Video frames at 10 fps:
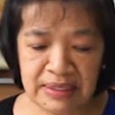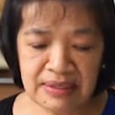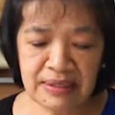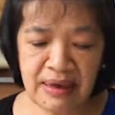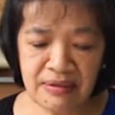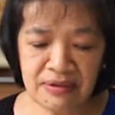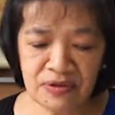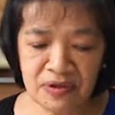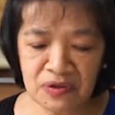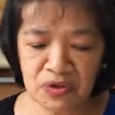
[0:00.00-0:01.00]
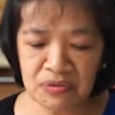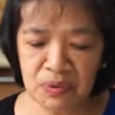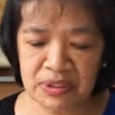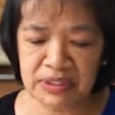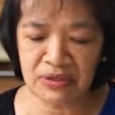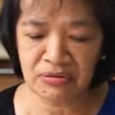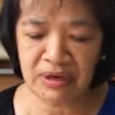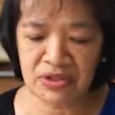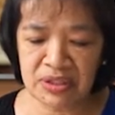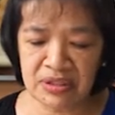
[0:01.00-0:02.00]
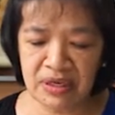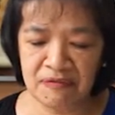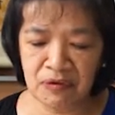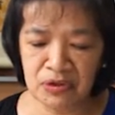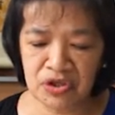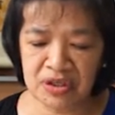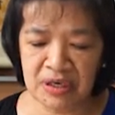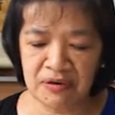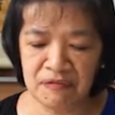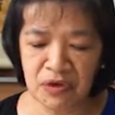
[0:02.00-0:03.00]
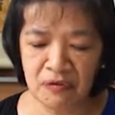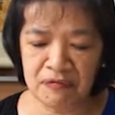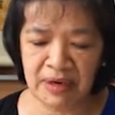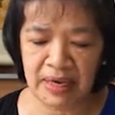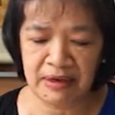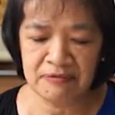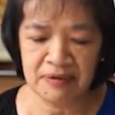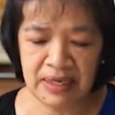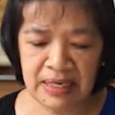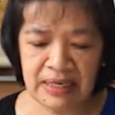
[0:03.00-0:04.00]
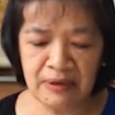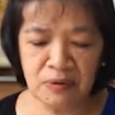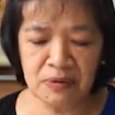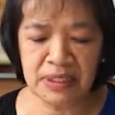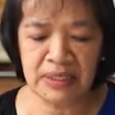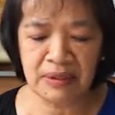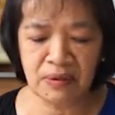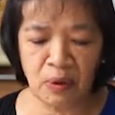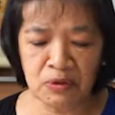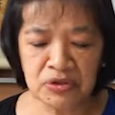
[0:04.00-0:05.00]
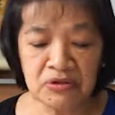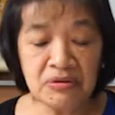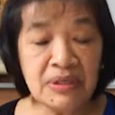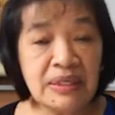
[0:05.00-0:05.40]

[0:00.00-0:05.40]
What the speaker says: The 19th century was entrenched in the evolutionary view of life, including culture,